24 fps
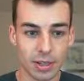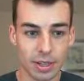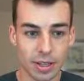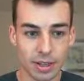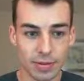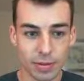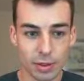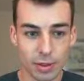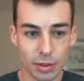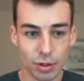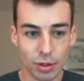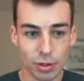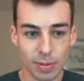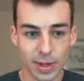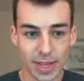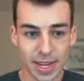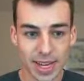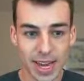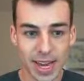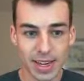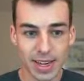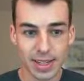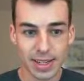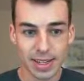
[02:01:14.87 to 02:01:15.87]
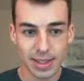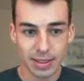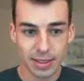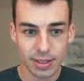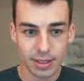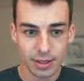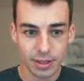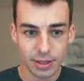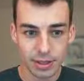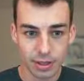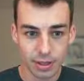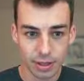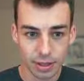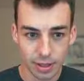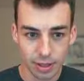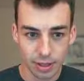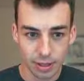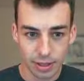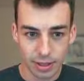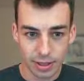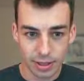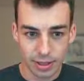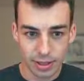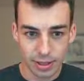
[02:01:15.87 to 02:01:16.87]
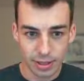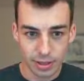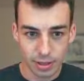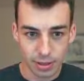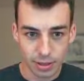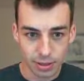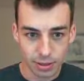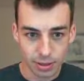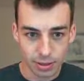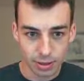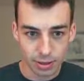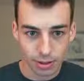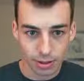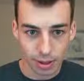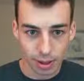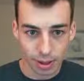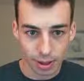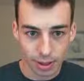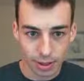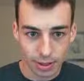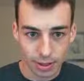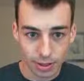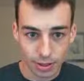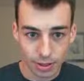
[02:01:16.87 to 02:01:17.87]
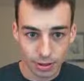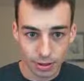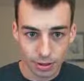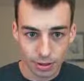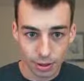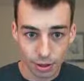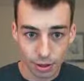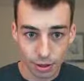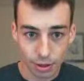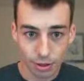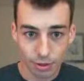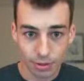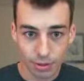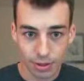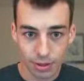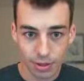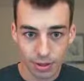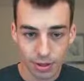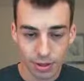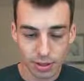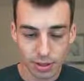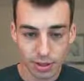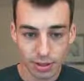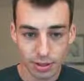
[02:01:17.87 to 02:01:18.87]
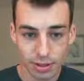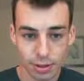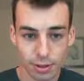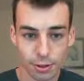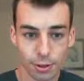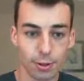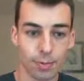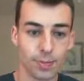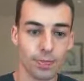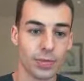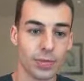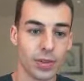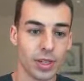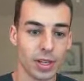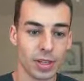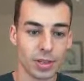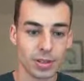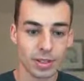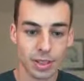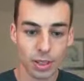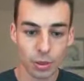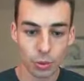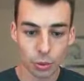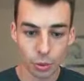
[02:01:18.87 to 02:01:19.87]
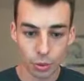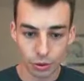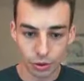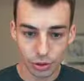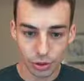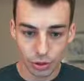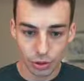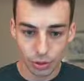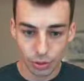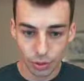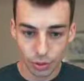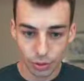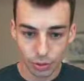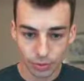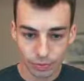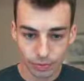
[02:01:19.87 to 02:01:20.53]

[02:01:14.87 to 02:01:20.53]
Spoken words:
if you do Manhattan distance, the distance to these here, this distance here, is equal to